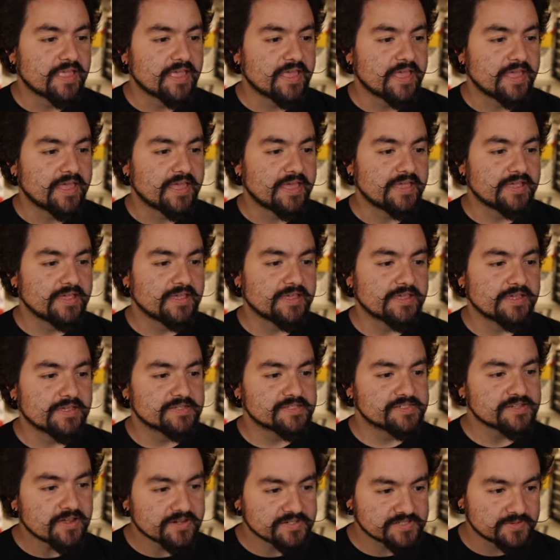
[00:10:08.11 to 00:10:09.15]
a
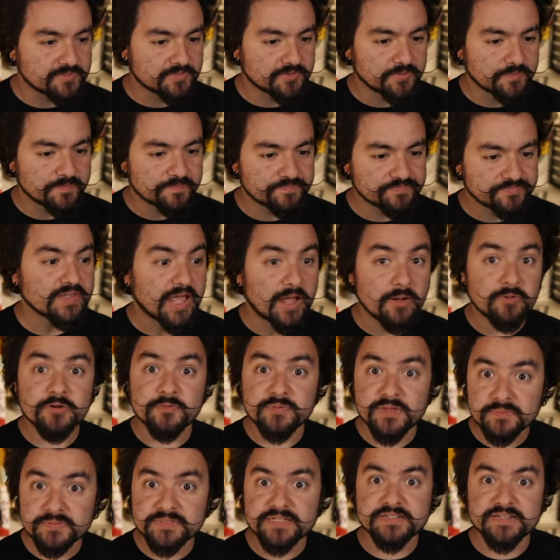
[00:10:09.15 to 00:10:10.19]
stock symbol, I want to
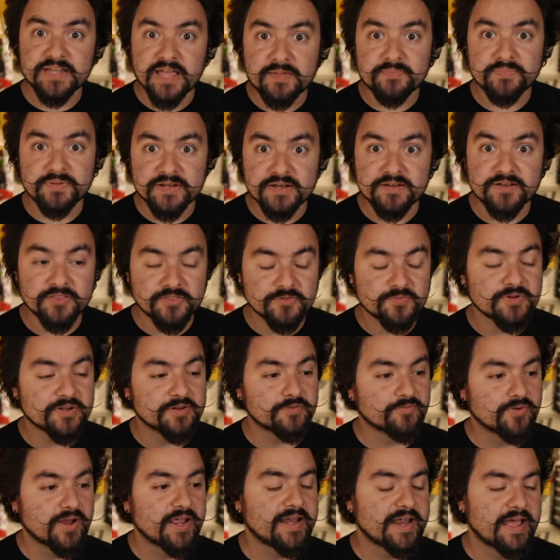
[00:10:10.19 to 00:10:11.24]
be able to type in another
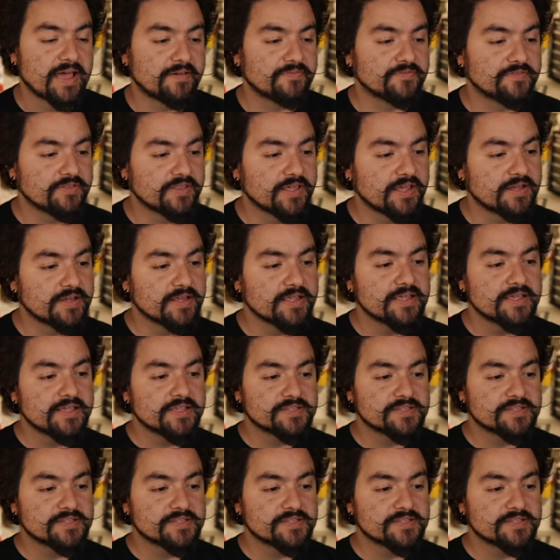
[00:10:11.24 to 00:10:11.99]
one right after that.